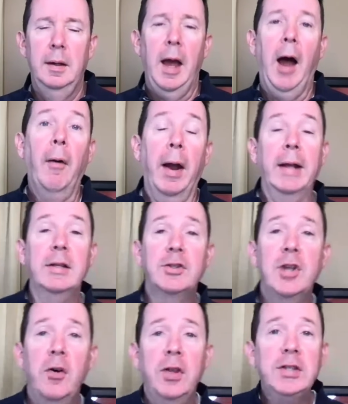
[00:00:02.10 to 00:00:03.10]
All right,
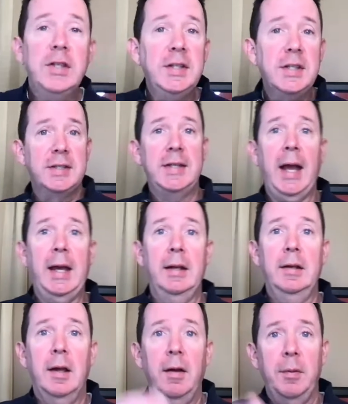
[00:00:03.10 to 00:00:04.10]
so this is the second
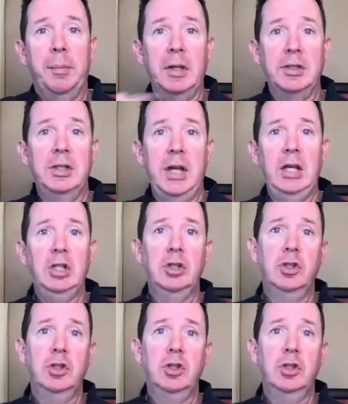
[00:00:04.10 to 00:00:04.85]
of the presentations